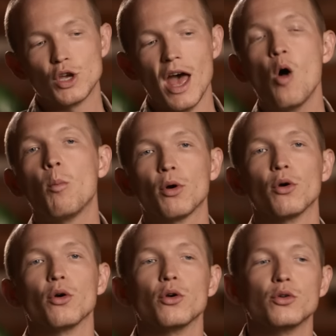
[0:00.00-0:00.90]
to help
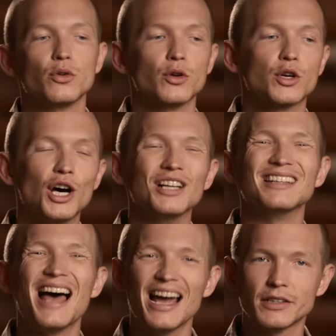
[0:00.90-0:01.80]
her
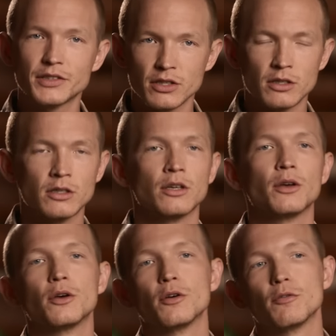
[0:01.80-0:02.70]
collect
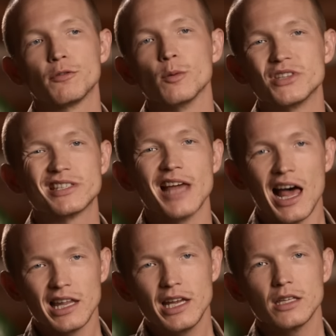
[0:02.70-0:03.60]
from
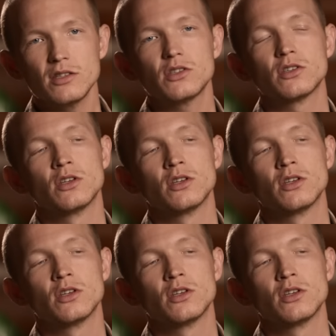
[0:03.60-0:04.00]
stallions.